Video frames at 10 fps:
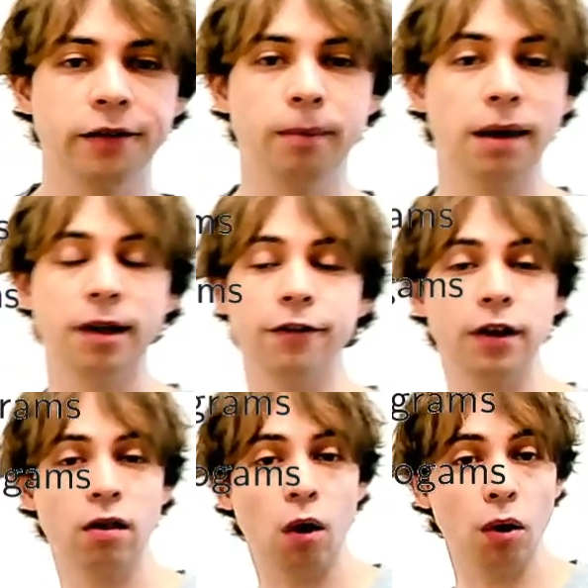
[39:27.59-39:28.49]
Maybe if
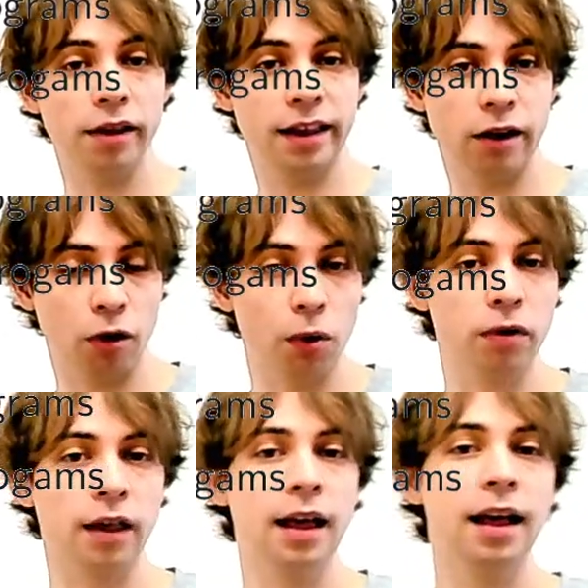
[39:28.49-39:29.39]
it's all
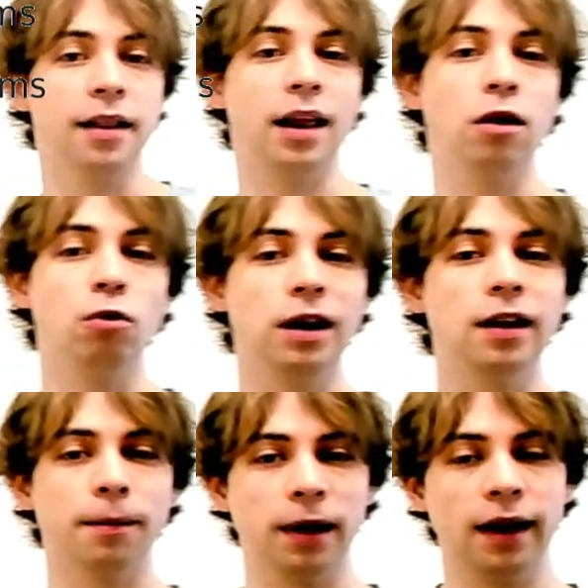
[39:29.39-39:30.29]
zeros, then you
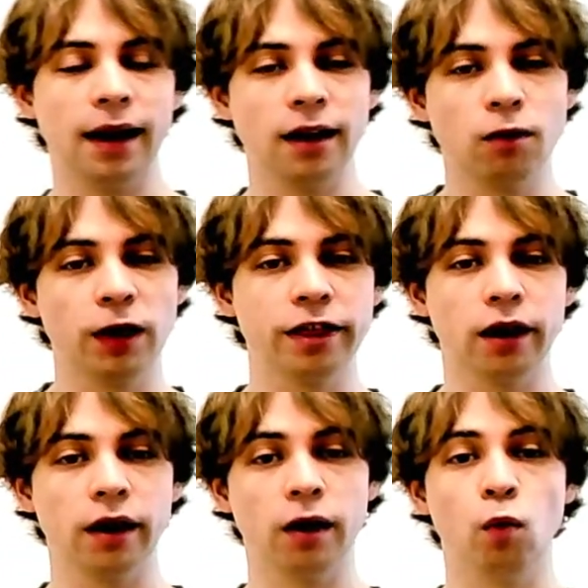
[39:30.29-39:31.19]
deduplicate it with
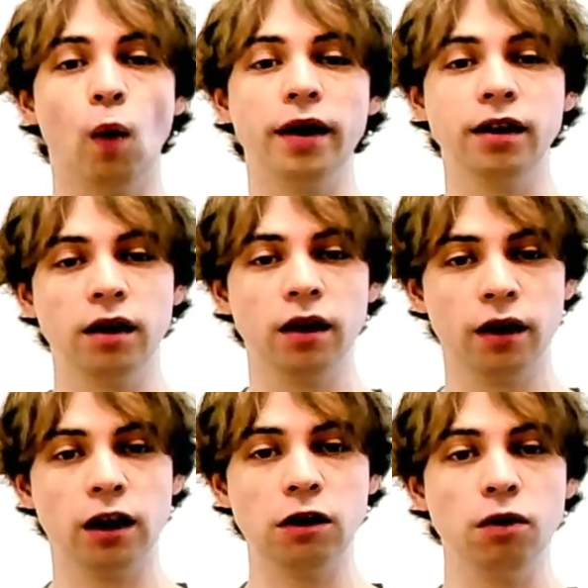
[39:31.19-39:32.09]
a one
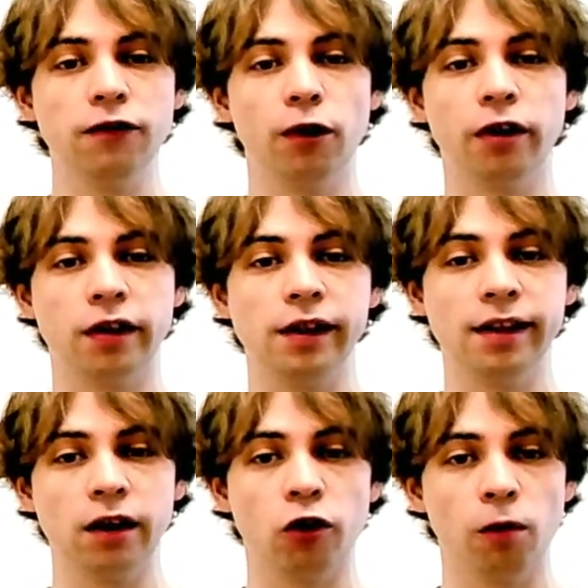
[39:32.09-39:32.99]
universal
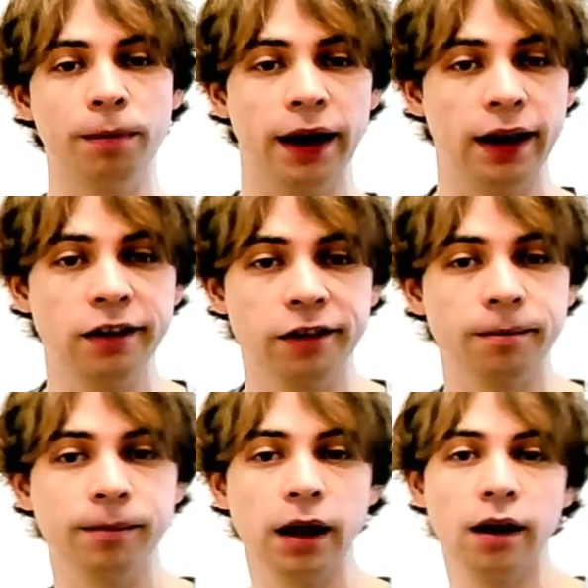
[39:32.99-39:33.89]
zero page,
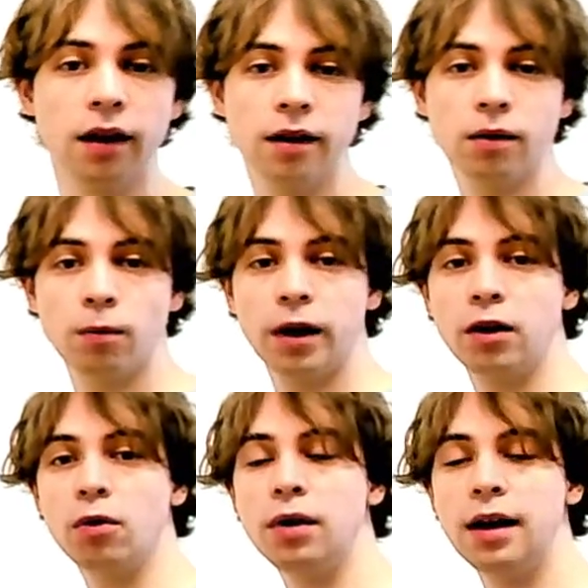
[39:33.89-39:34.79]
where you
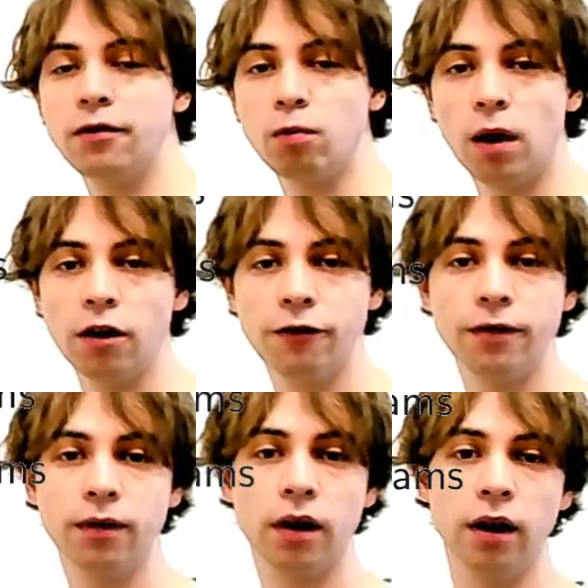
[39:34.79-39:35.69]
only have one
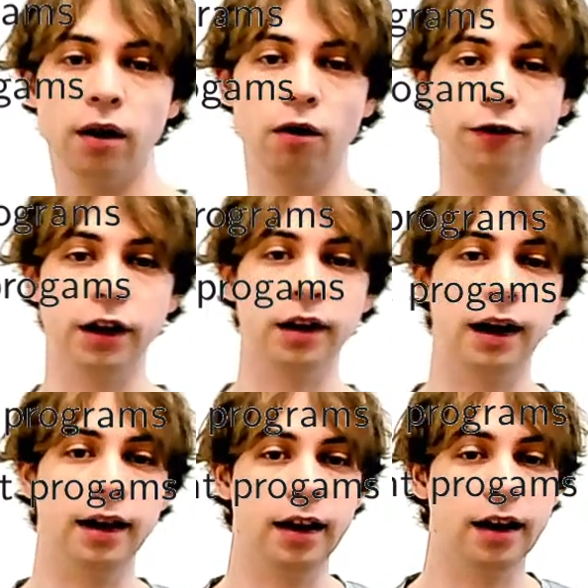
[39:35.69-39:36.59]
of it
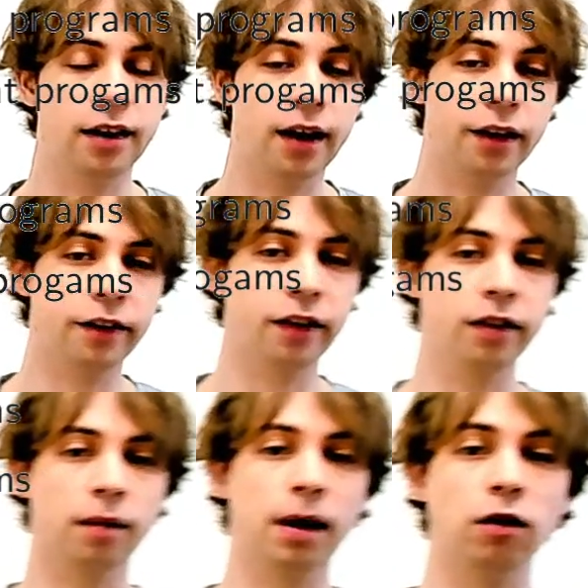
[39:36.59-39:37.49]
in the entire
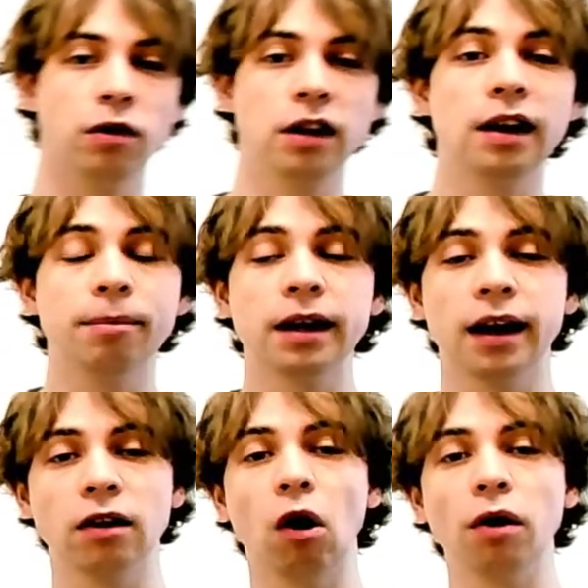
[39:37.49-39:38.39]
system, and you
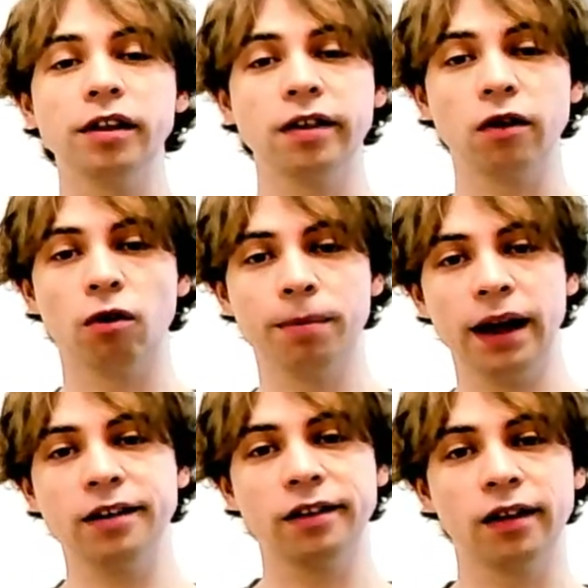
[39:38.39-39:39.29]
deduplicate all the zero
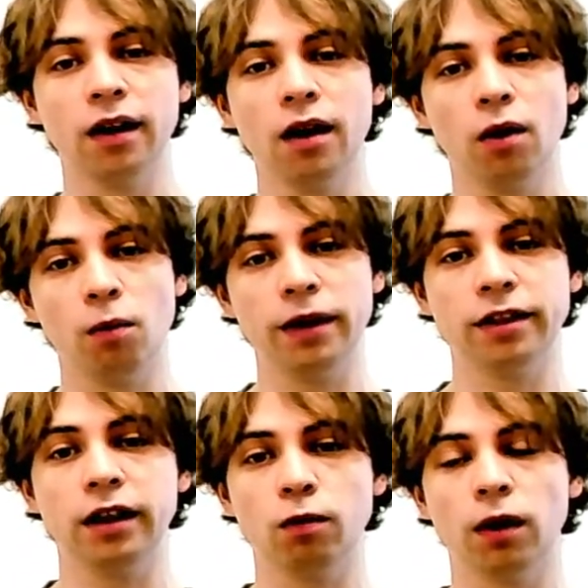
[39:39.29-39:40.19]
pages with
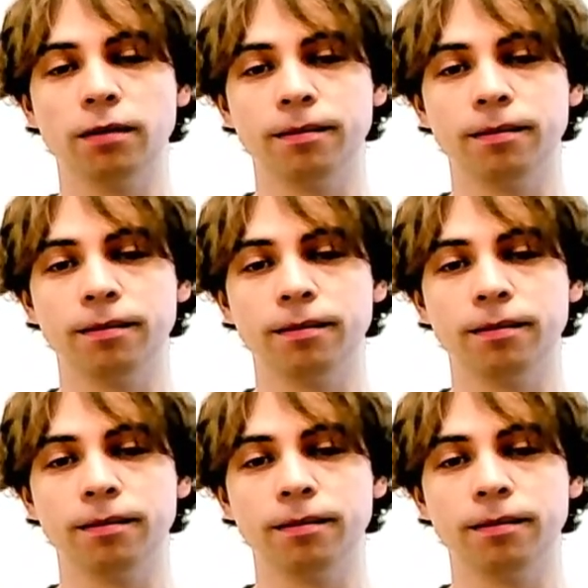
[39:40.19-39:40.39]
this one.